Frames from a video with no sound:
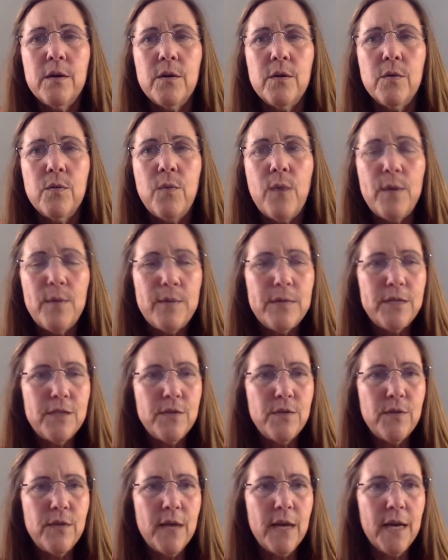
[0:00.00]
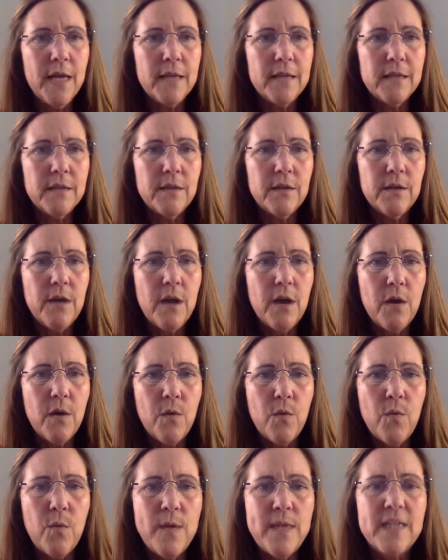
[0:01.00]
When we do that,
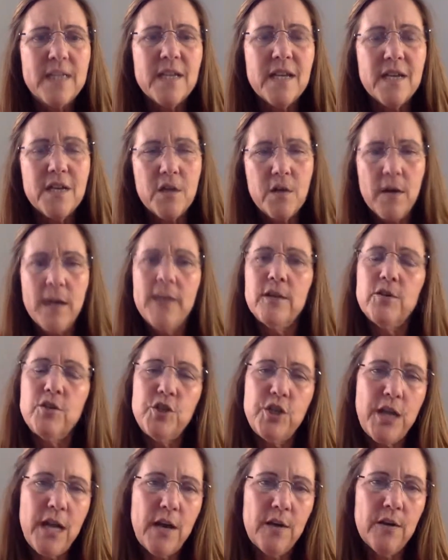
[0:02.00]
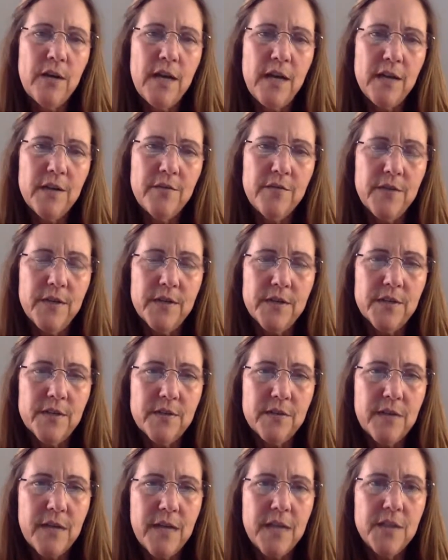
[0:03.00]
we send our energy out ahead of
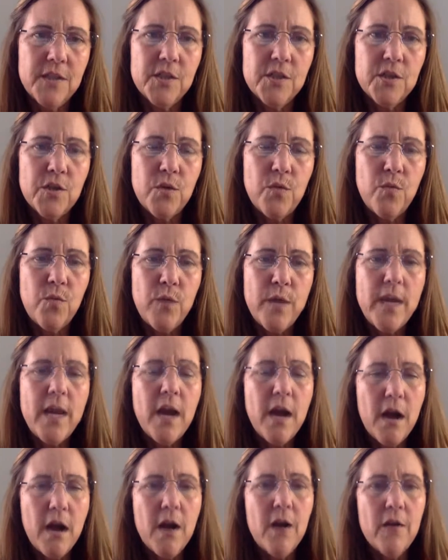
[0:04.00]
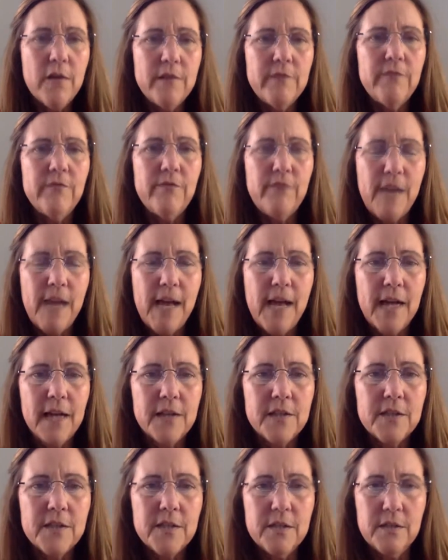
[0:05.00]
us. And so we are, in
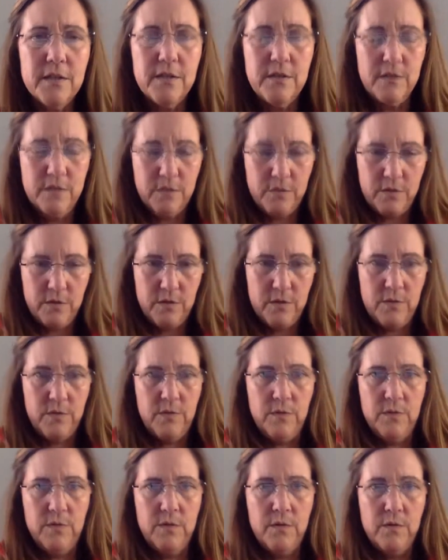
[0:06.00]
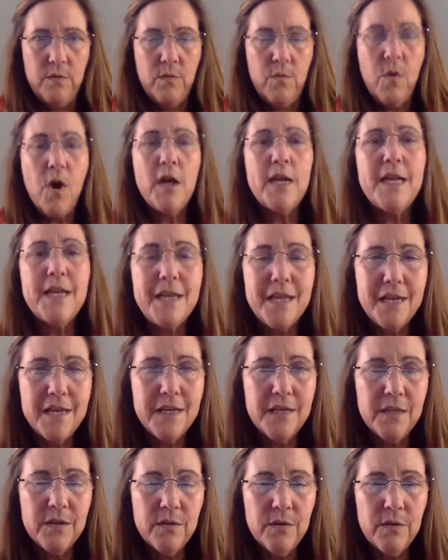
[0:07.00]
fact, walking
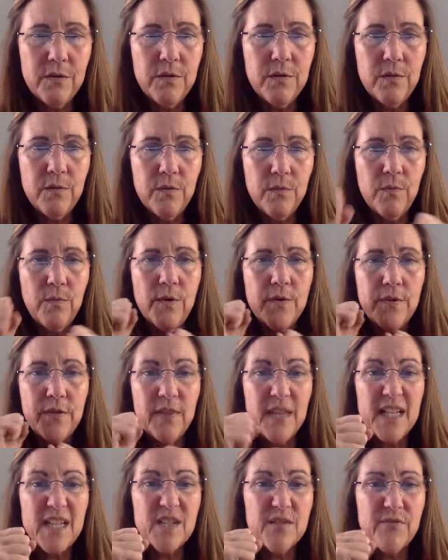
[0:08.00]
in with let's